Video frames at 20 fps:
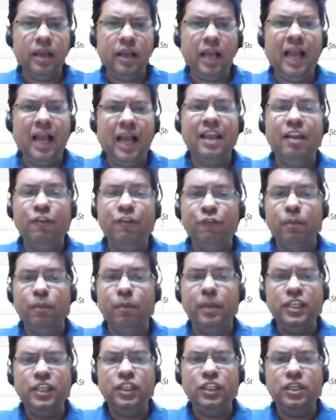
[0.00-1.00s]

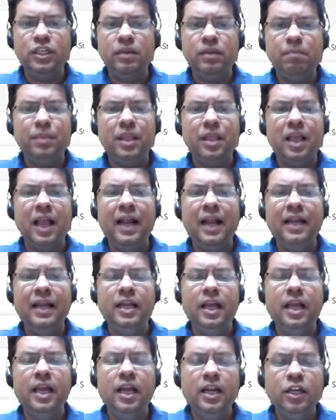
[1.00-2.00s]
information and
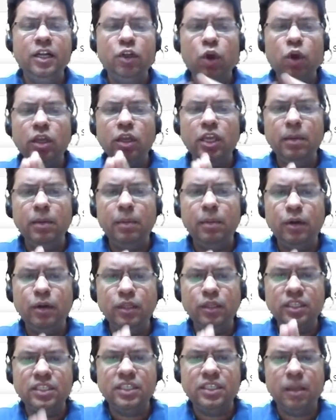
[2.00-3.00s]
talking about the
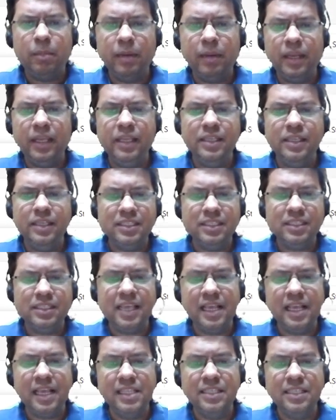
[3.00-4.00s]
summary
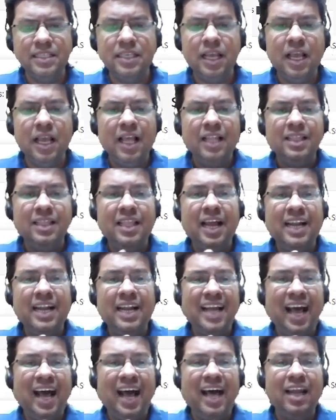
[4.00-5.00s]
skills that
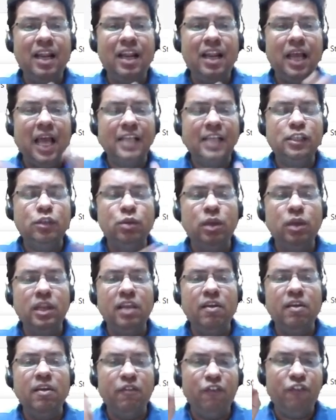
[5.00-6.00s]
are actually
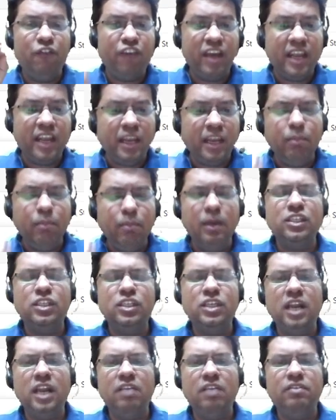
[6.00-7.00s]
very much
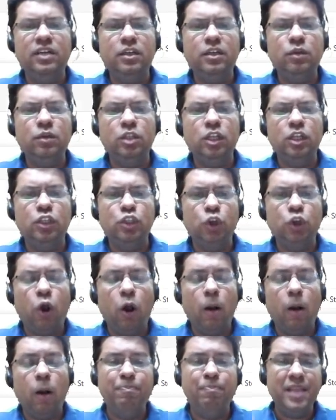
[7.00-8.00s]
relevant to the job
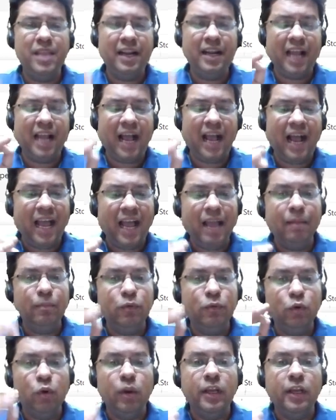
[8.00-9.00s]
that I am
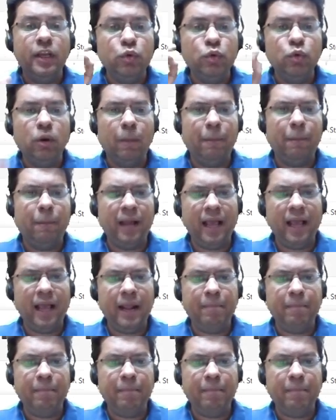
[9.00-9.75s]
going to apply.